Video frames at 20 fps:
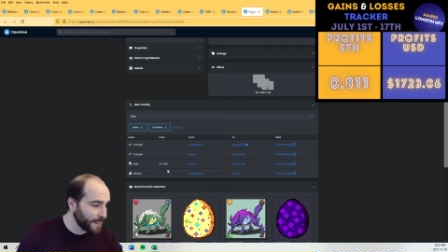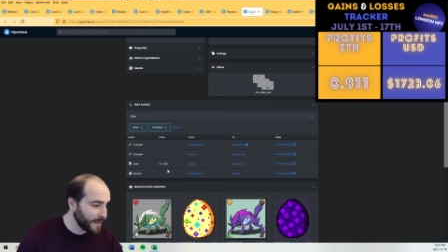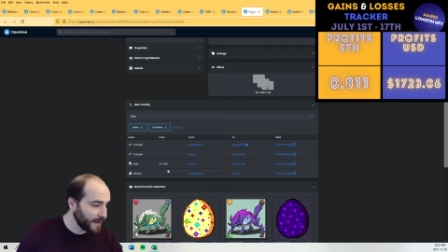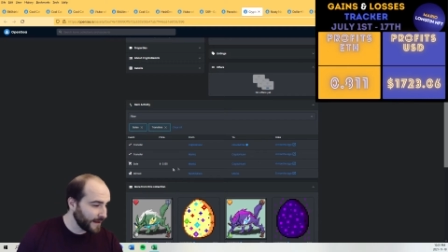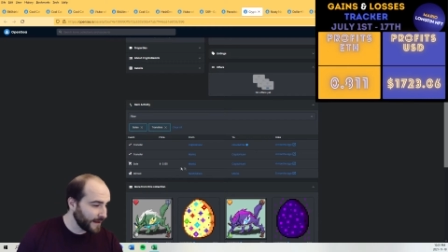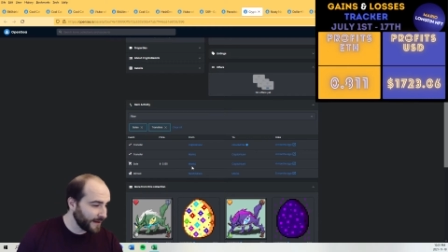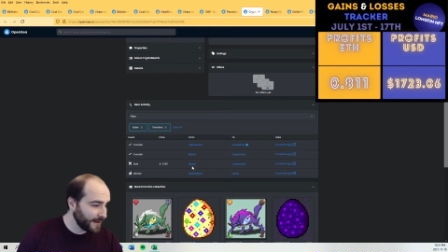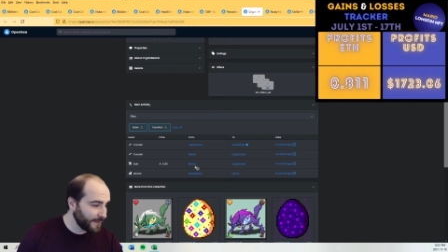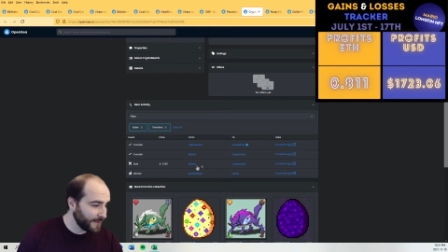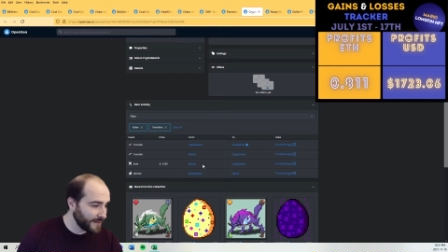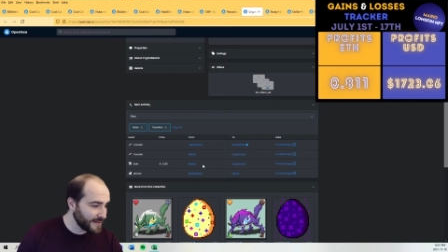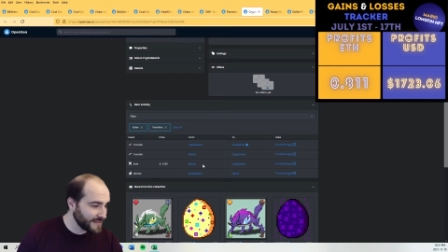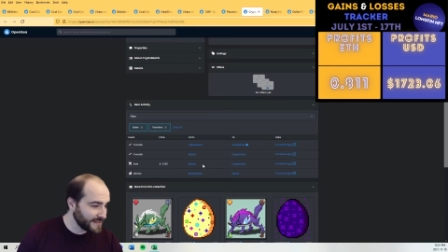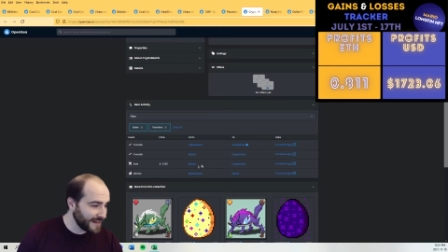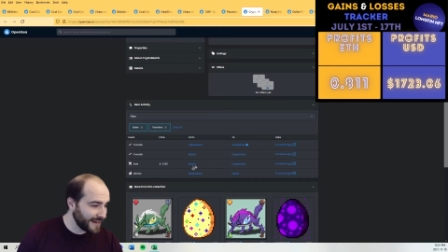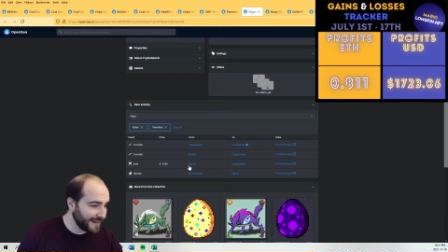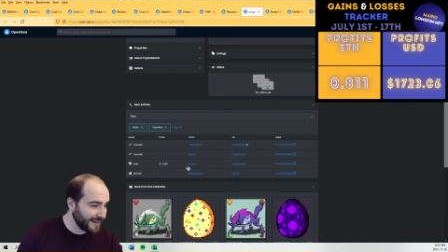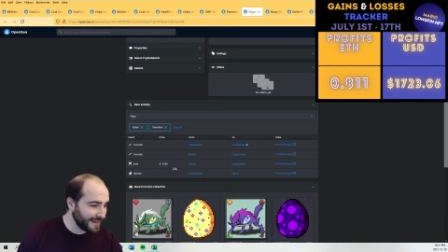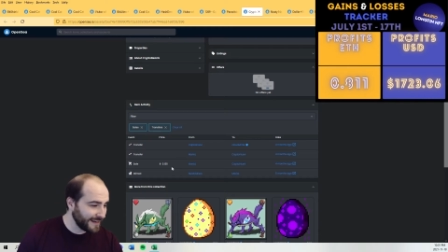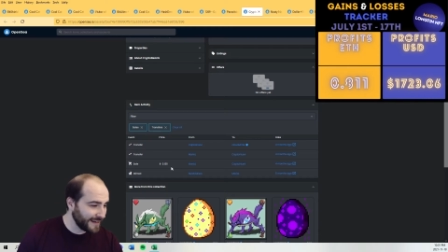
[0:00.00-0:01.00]
anyways,
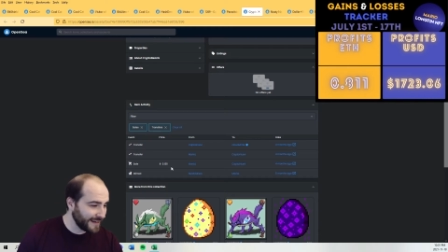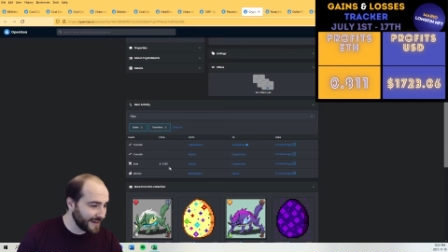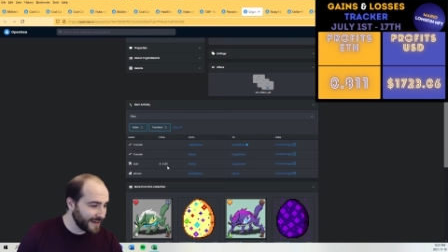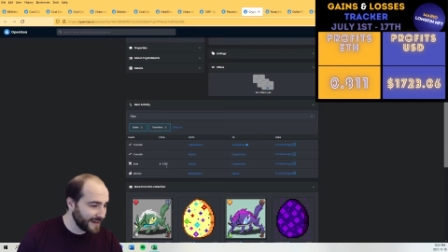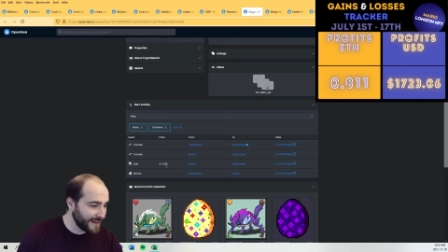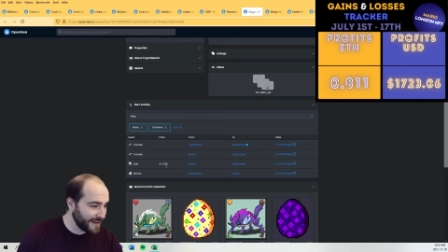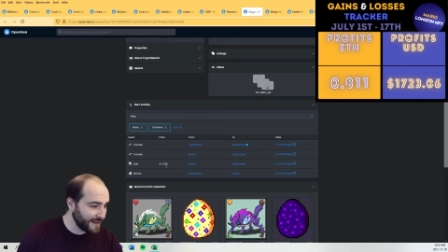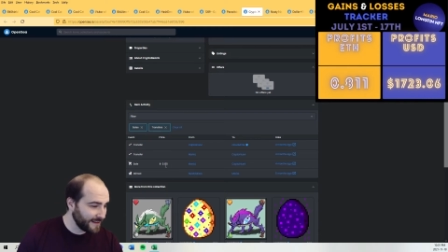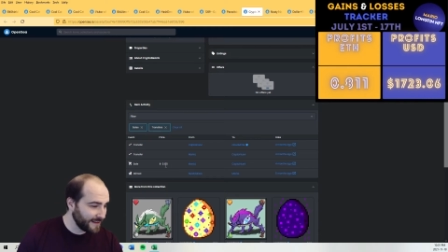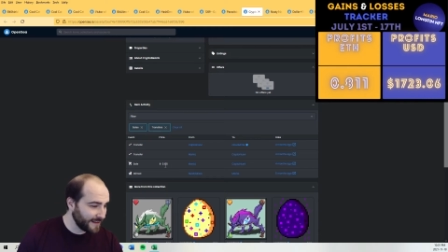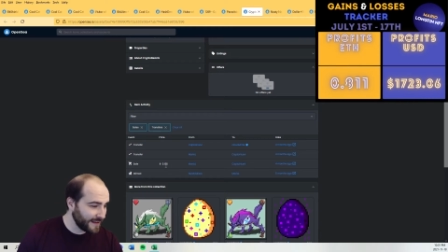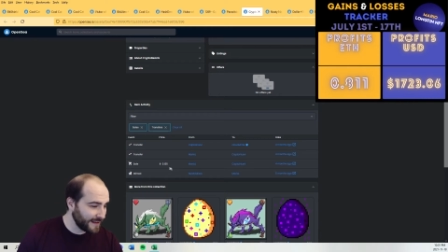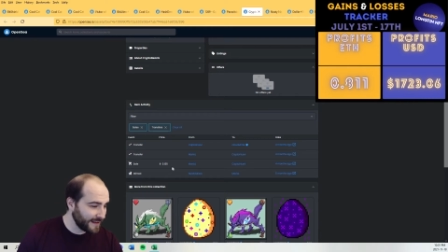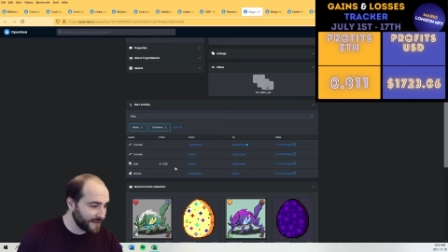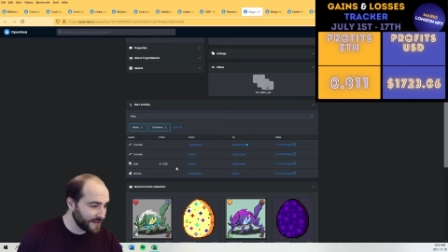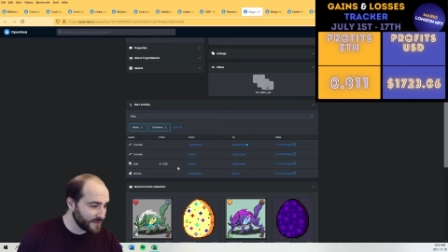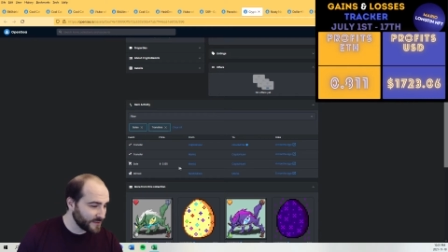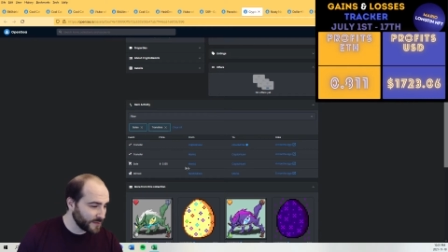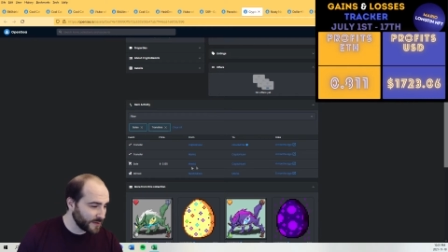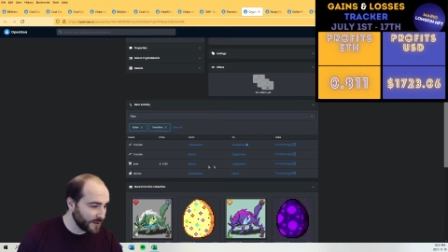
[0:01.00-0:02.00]
I let
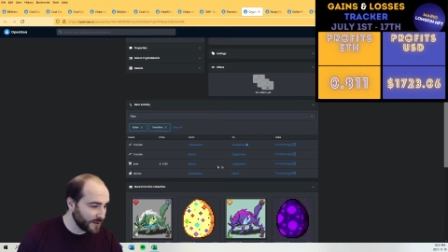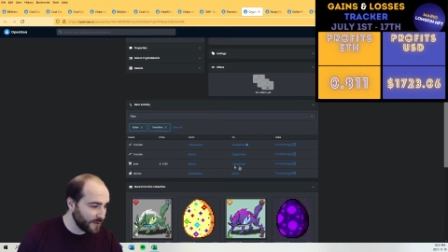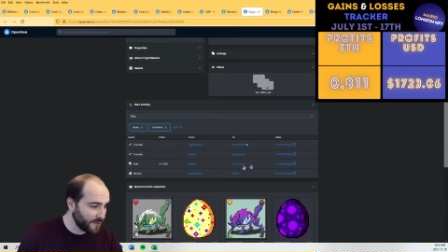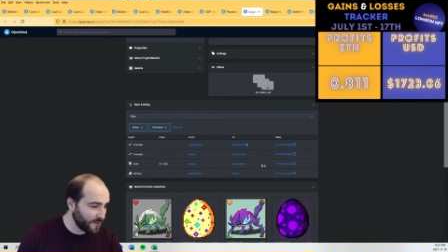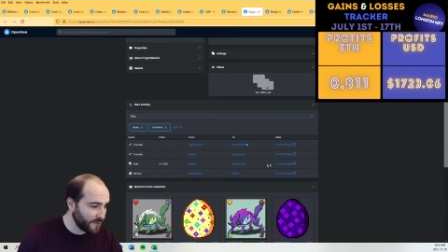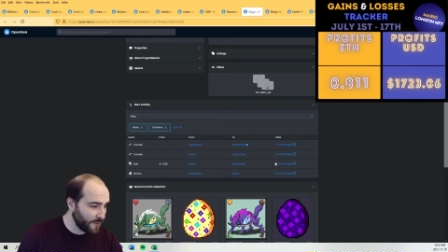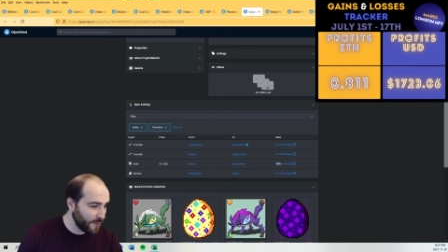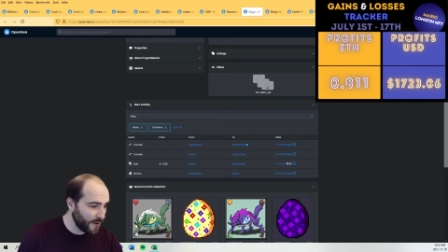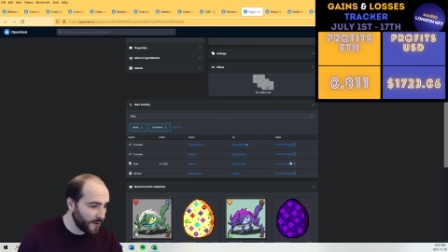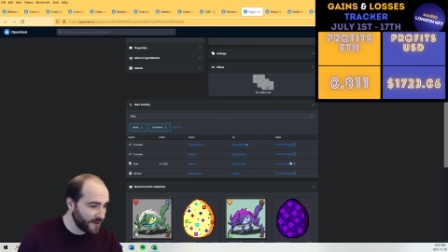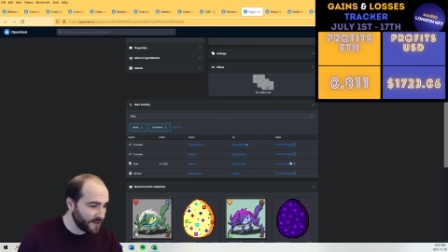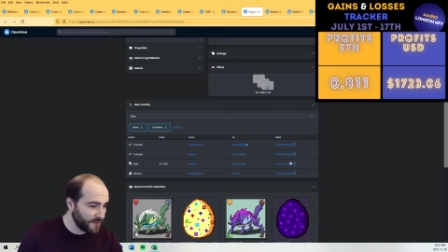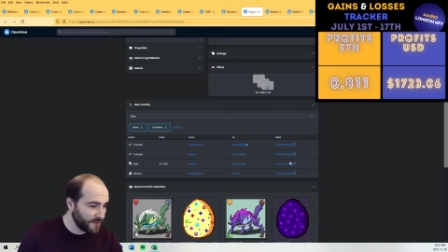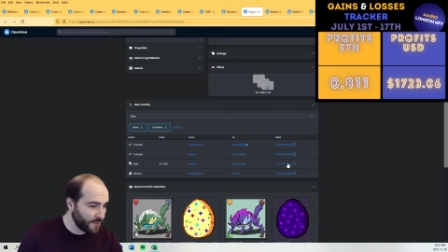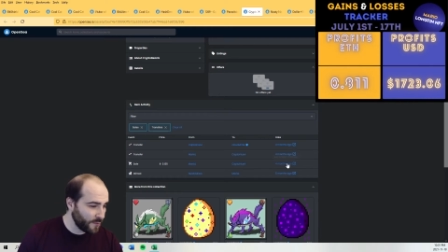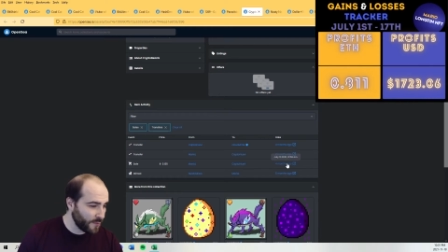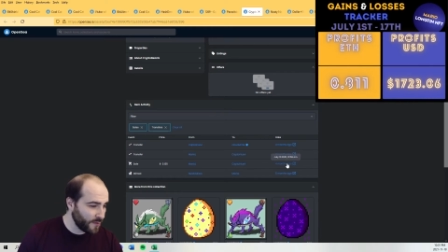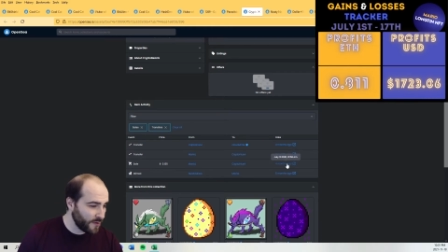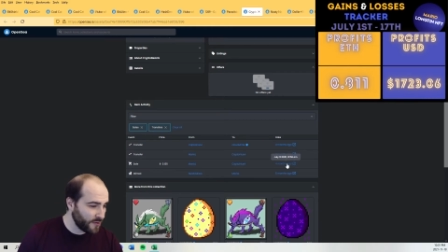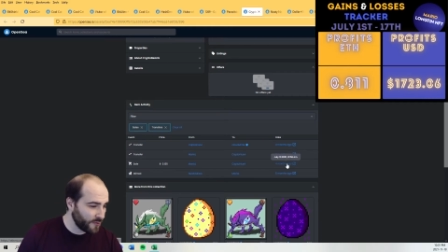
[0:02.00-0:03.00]
this one go for
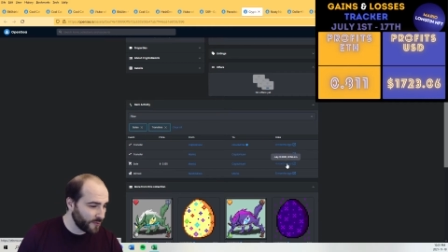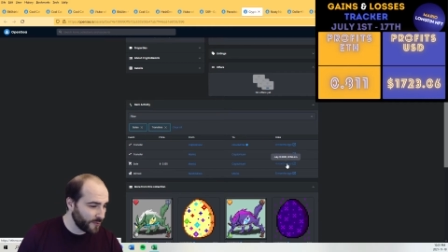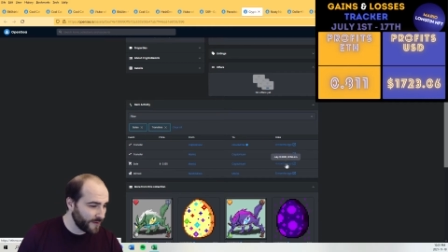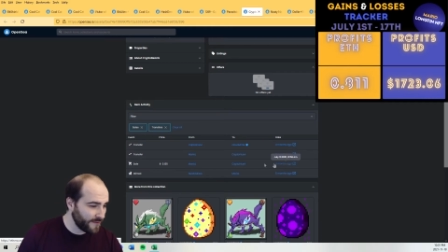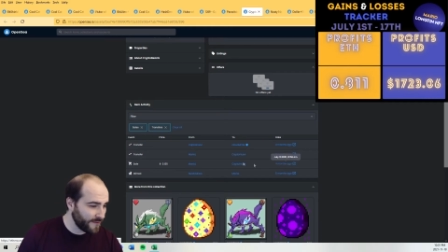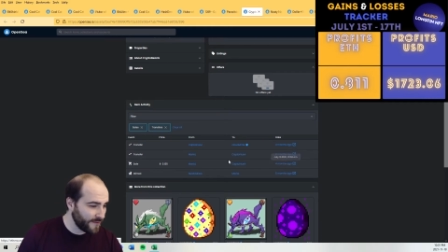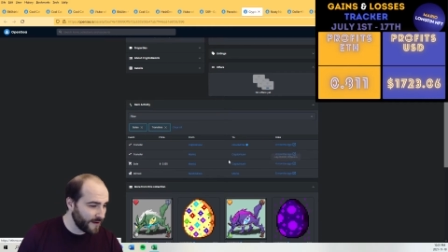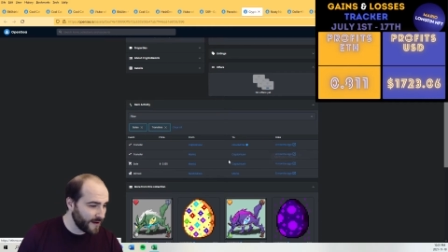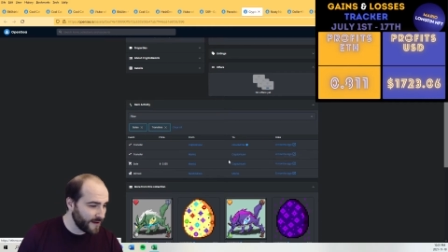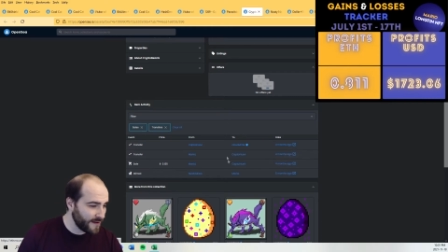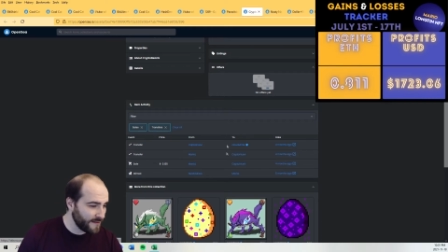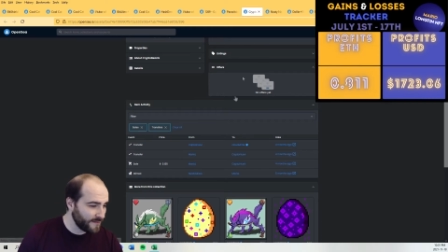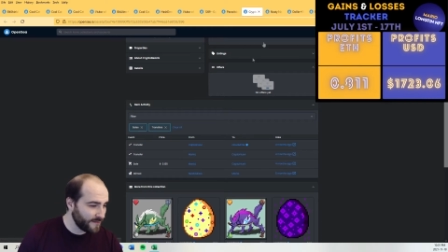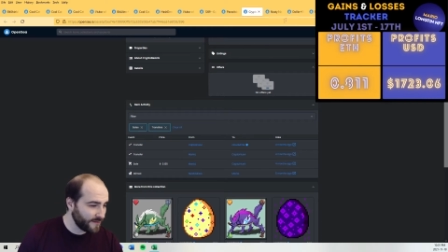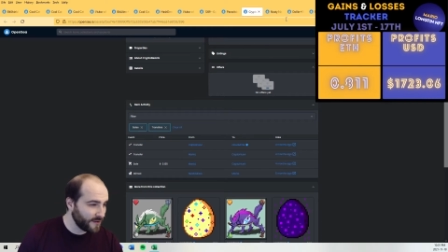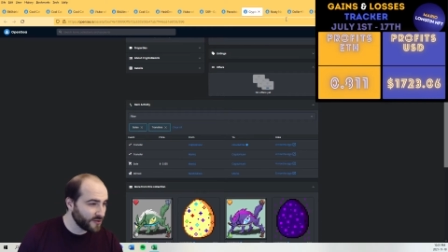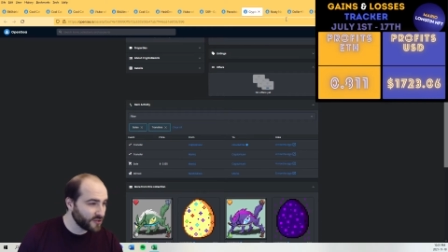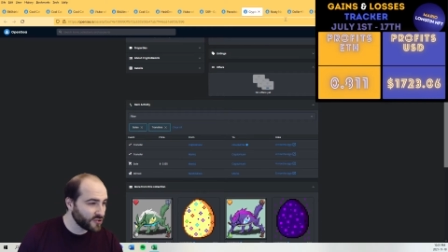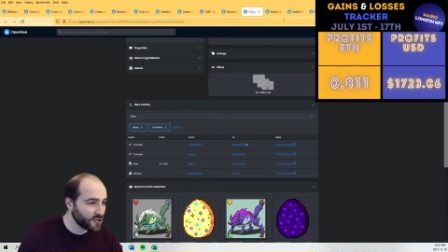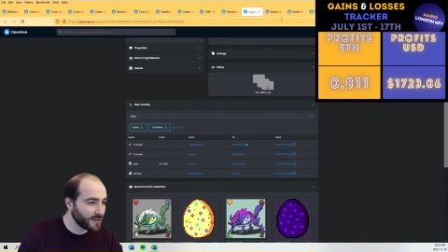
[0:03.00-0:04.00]
0.135
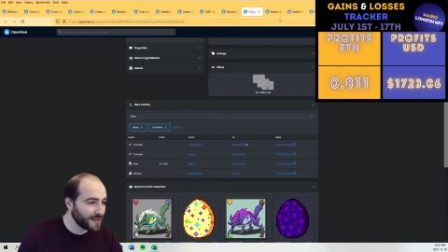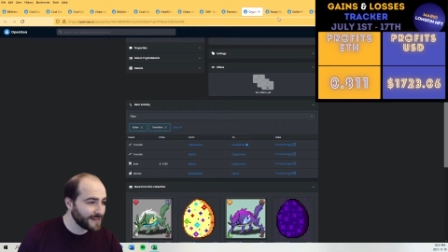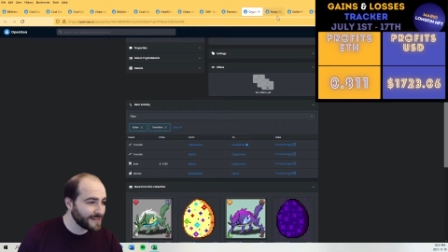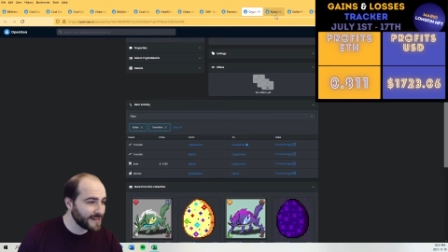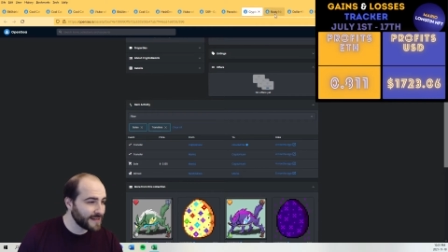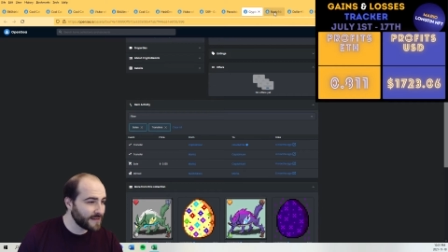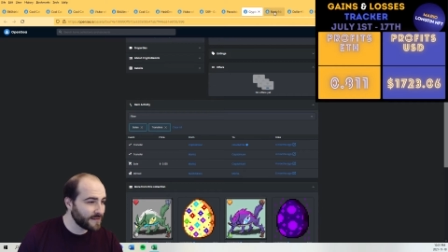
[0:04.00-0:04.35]
on July 10th.